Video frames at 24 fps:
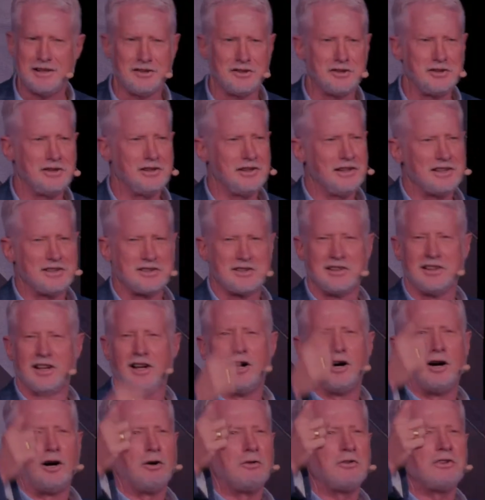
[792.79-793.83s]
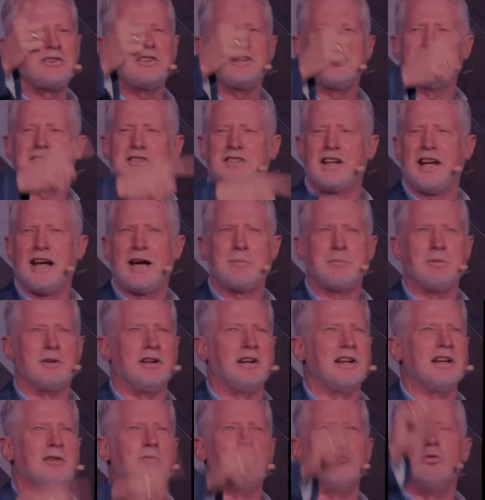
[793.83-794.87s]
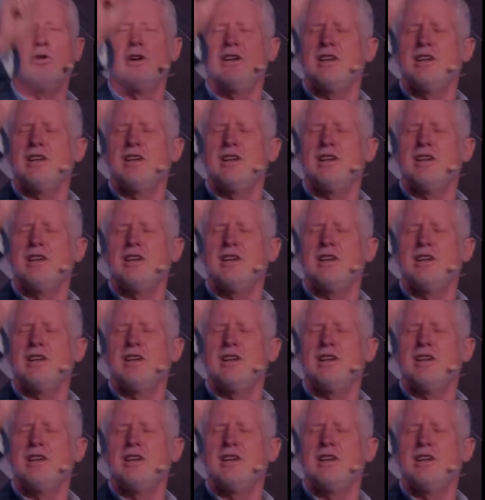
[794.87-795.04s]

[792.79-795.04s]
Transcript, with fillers: She listed all the things that happened in one